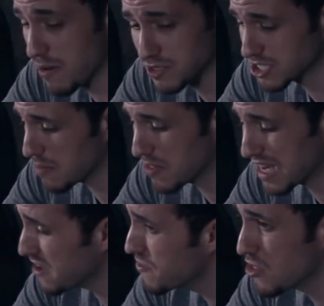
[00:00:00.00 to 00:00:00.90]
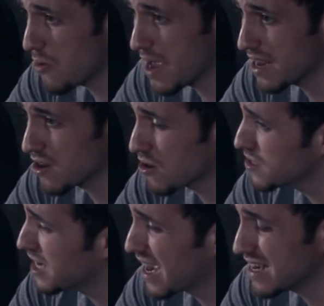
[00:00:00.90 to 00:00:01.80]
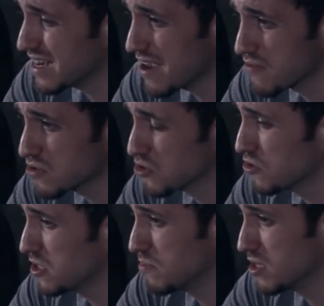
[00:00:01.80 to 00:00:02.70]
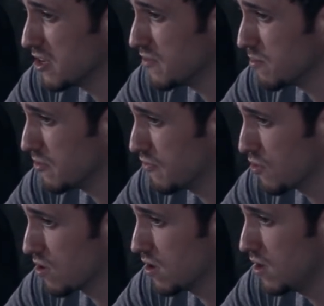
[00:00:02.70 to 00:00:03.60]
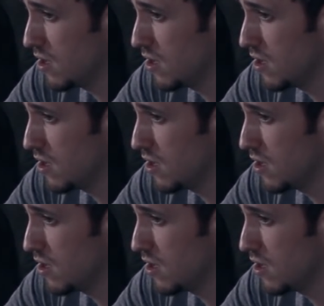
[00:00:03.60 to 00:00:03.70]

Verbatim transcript: that was something, even though I had heard it, I never truly believed it before.